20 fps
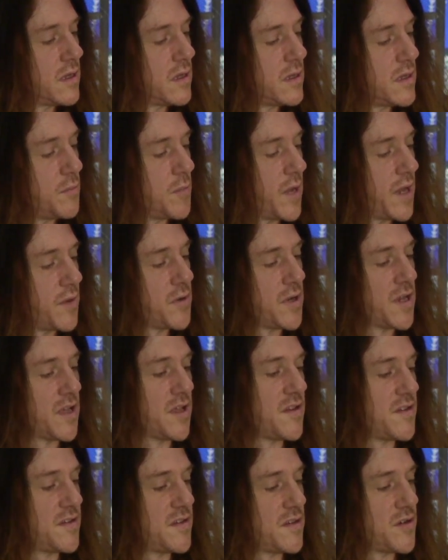you might want to
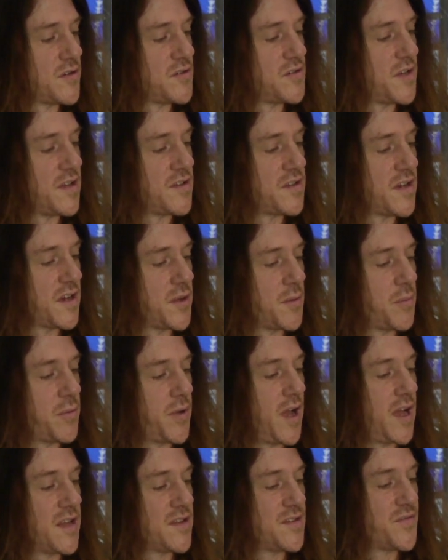consider changing out the
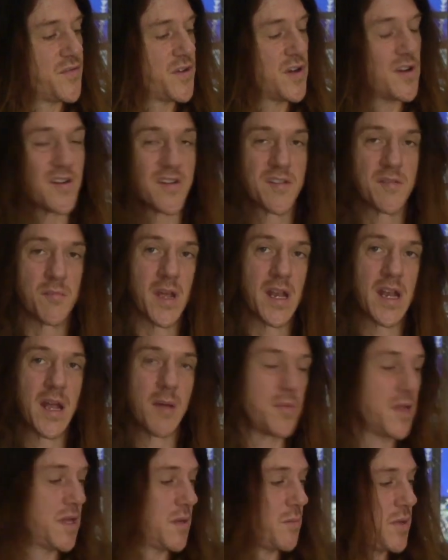pots first. It may
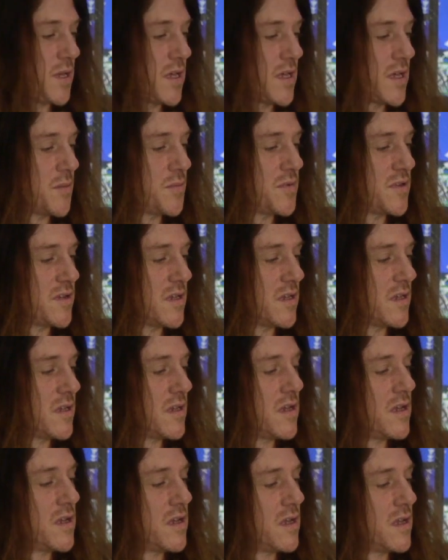not be the pickups
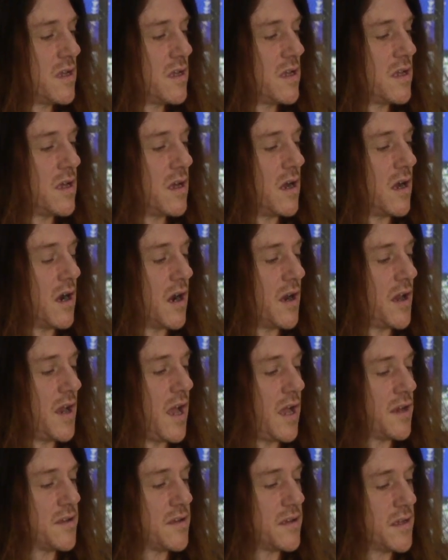that are
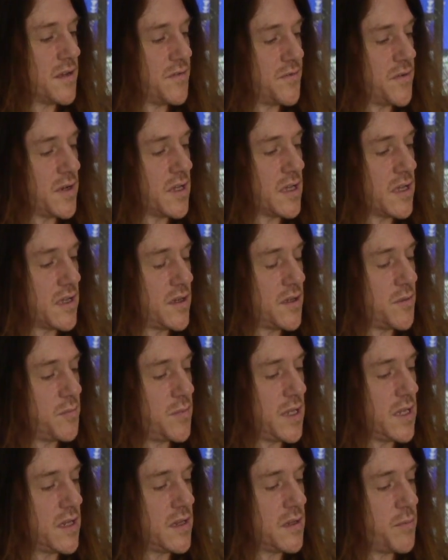not delivering. It could
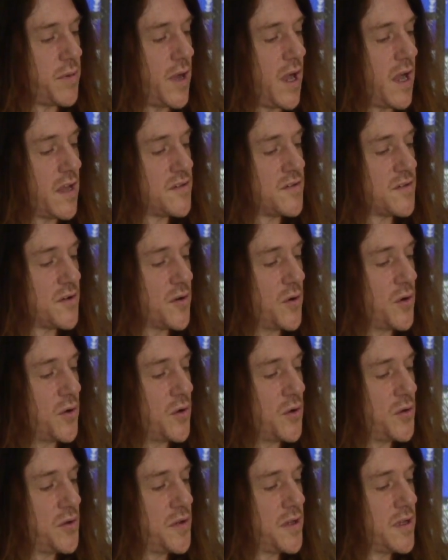be the pots are
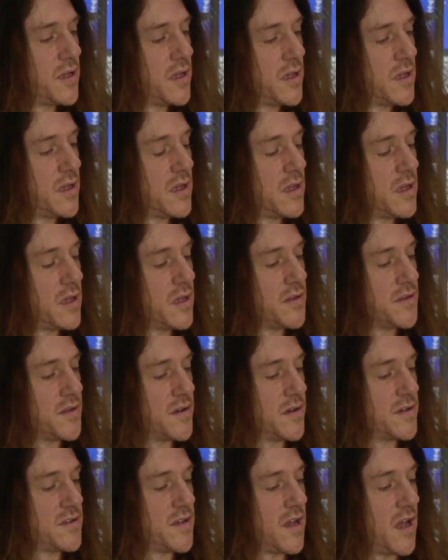old,
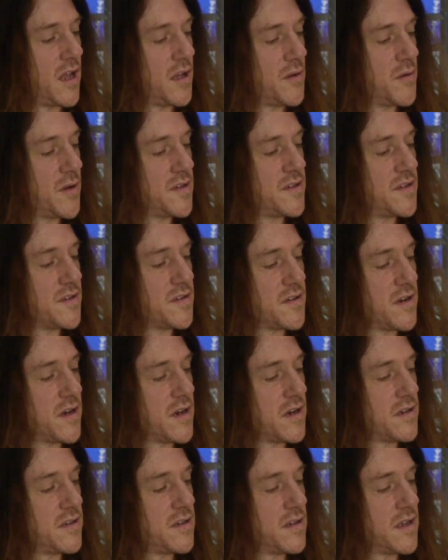their tolerances
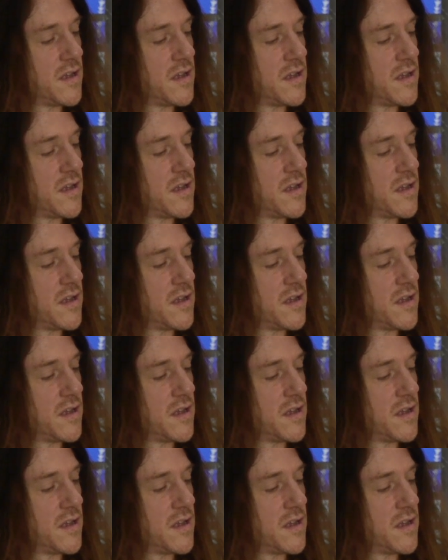aren't